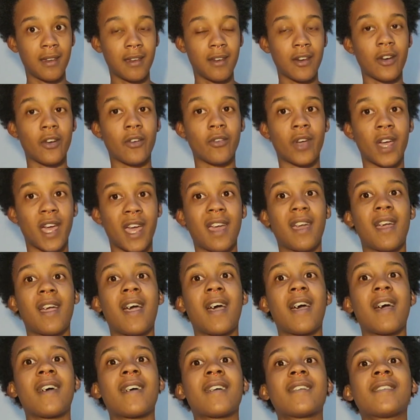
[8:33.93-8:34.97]
Okay,
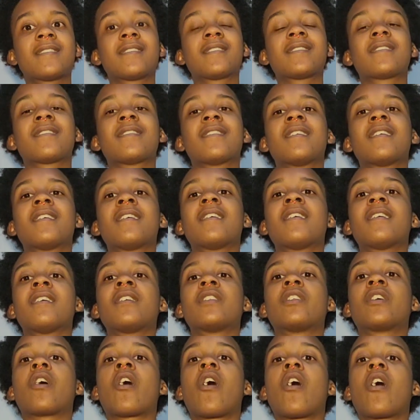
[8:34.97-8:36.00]
guys?
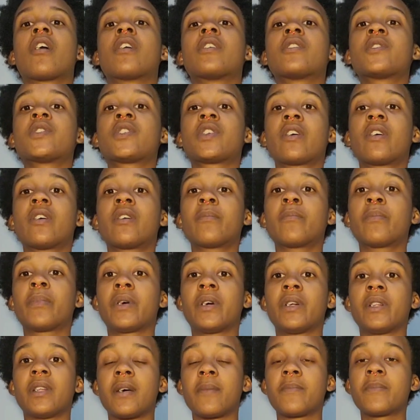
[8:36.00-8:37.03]
There are certain
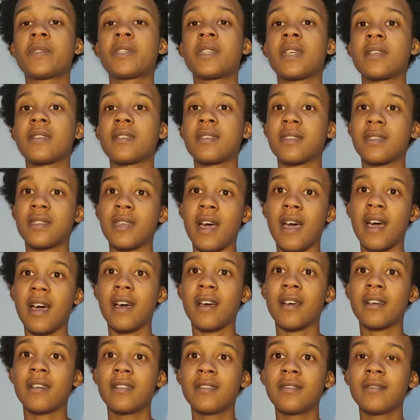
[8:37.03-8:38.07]
pull-ups that
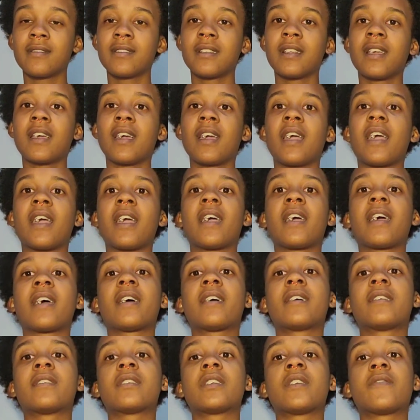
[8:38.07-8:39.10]
sag,
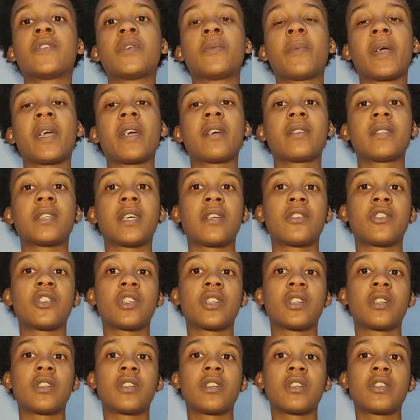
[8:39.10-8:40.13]
and if you pay
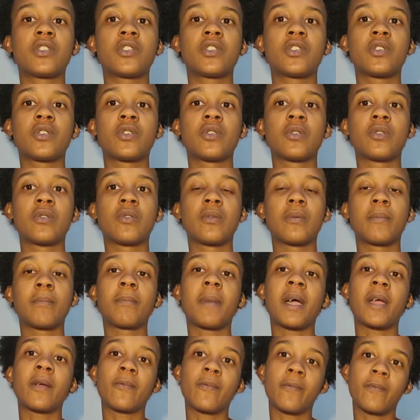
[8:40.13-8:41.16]
attention to
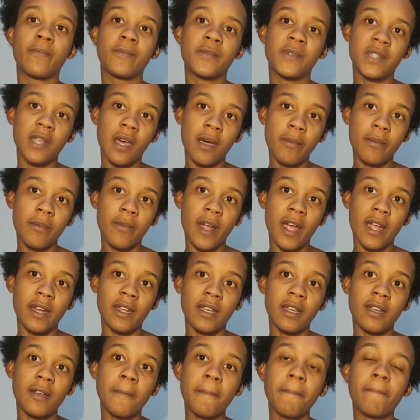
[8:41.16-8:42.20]
my
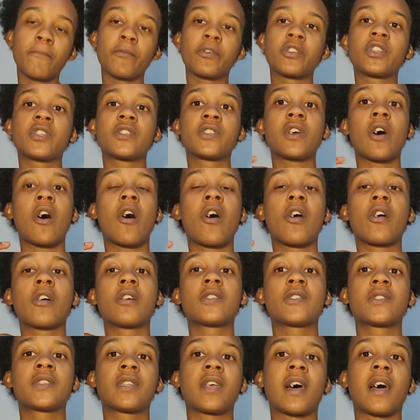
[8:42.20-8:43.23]
subreddit, which is
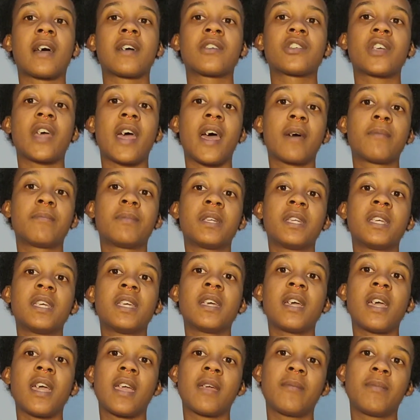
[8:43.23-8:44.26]

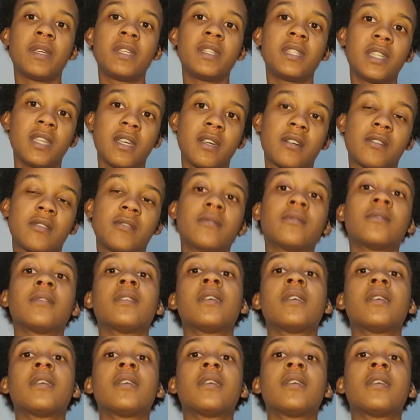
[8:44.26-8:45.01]
r/ebony ABDL,